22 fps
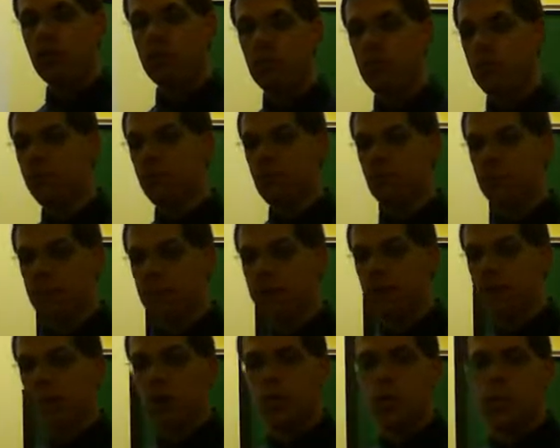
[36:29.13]

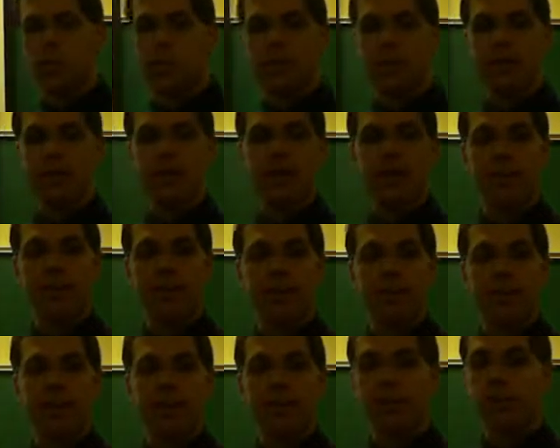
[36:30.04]
memory, or maybe
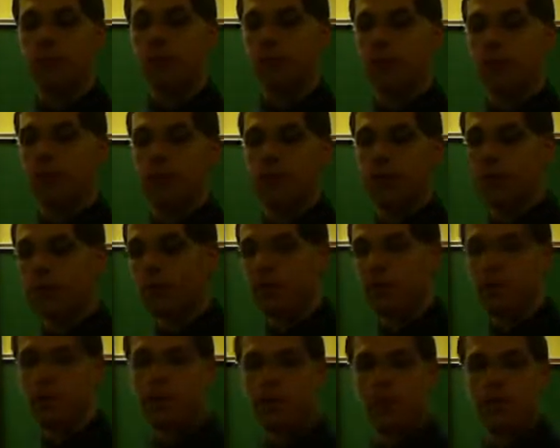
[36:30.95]
they value
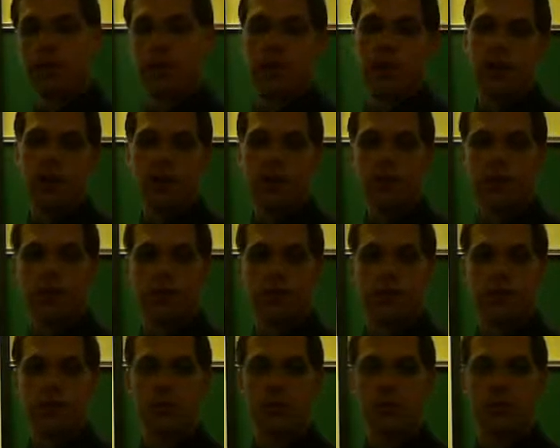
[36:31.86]
memory more than our
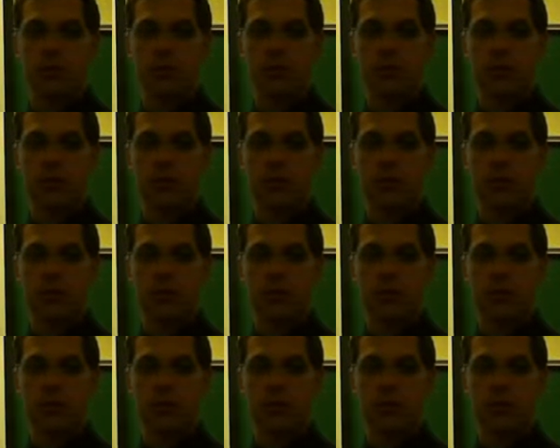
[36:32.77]
culture.